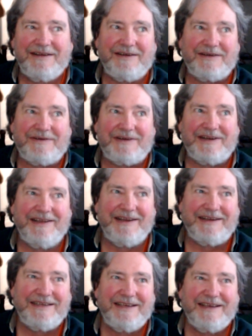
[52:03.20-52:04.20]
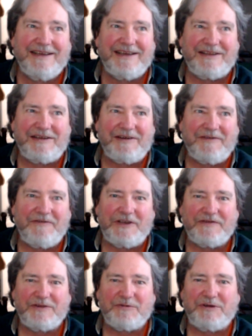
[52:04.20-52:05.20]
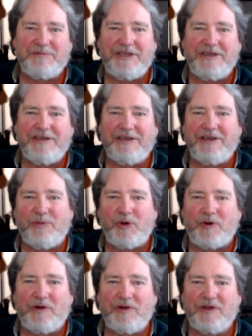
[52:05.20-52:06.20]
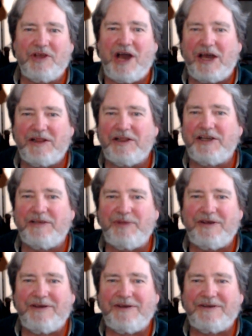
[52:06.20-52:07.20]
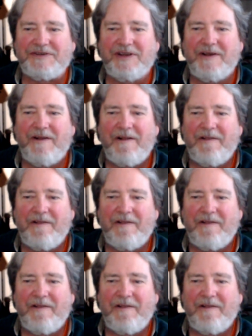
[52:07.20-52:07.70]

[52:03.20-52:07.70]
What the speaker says: And then the fifth would be immortal godlike beings.